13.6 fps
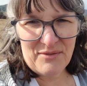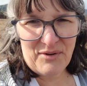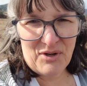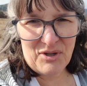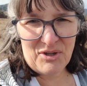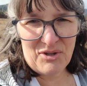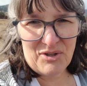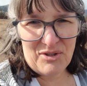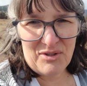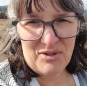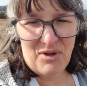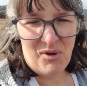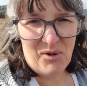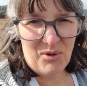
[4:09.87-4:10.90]
vertical
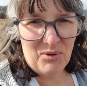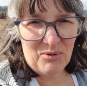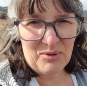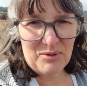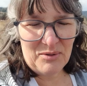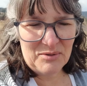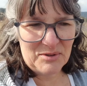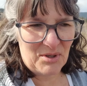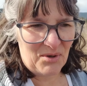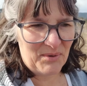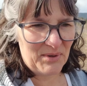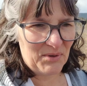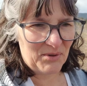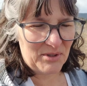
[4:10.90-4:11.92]
hole.
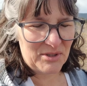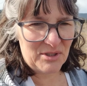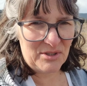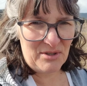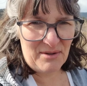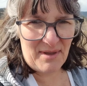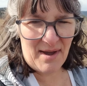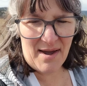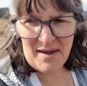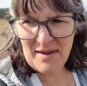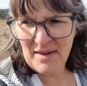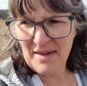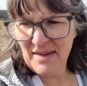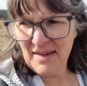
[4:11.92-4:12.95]
So in order to do that,
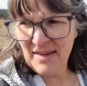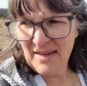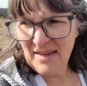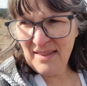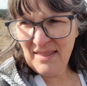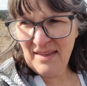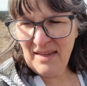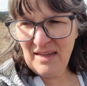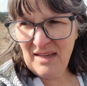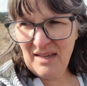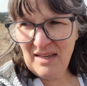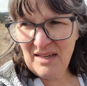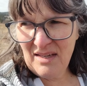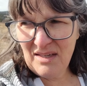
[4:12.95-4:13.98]

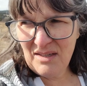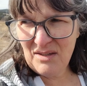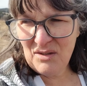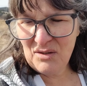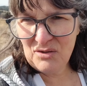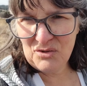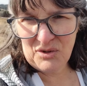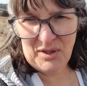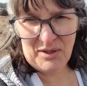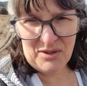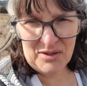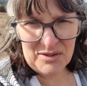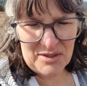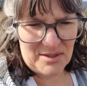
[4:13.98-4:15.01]
the
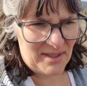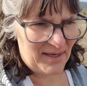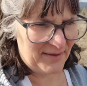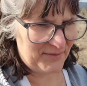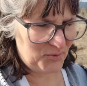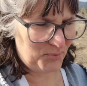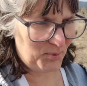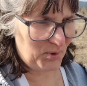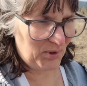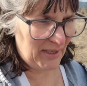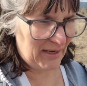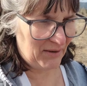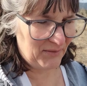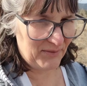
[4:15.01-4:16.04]
drillers have to
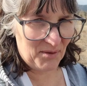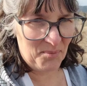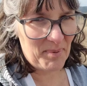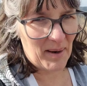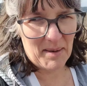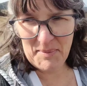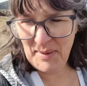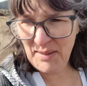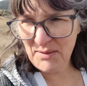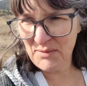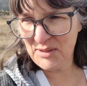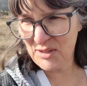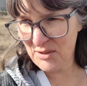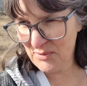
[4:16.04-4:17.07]
pull out their piping,
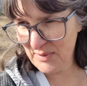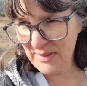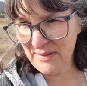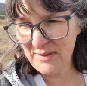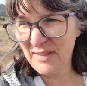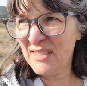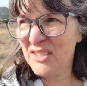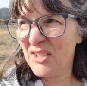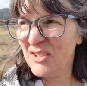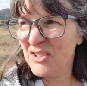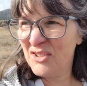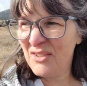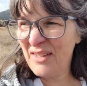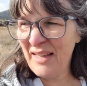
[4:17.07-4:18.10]
which is what I
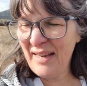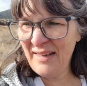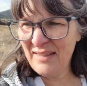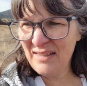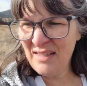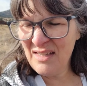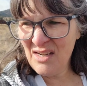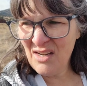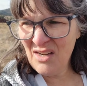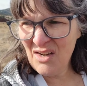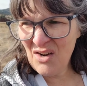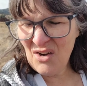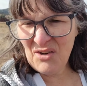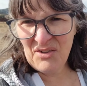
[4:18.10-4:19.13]
showed you laying
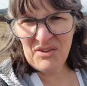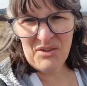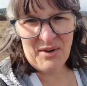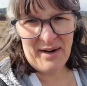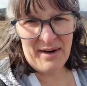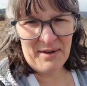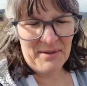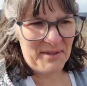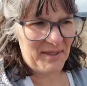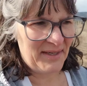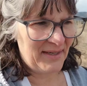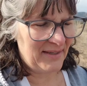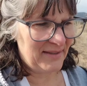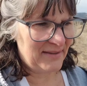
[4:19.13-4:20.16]
on the ground,
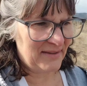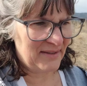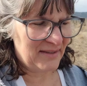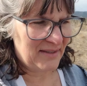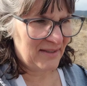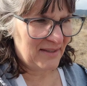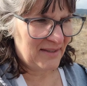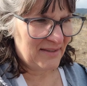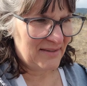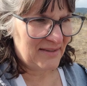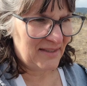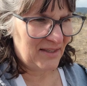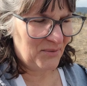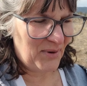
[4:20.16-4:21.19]
and
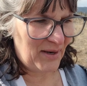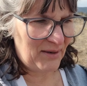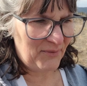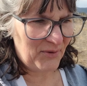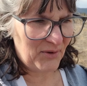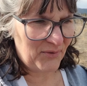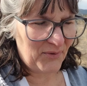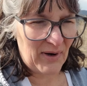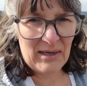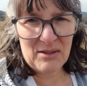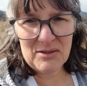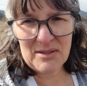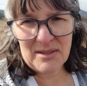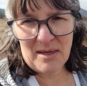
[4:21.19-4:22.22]
to get ready for the
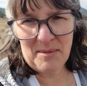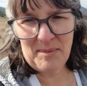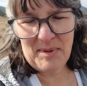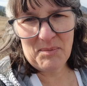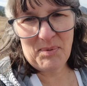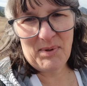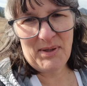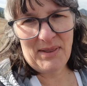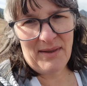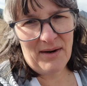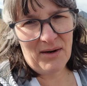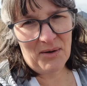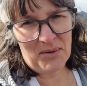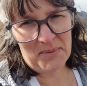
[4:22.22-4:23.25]
frackers to come in and put
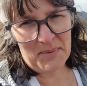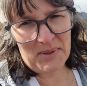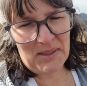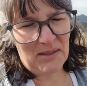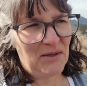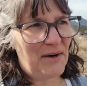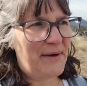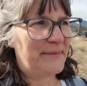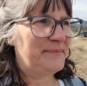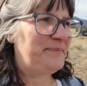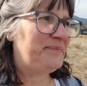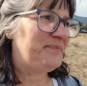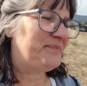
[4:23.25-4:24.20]
their equipment in the ground,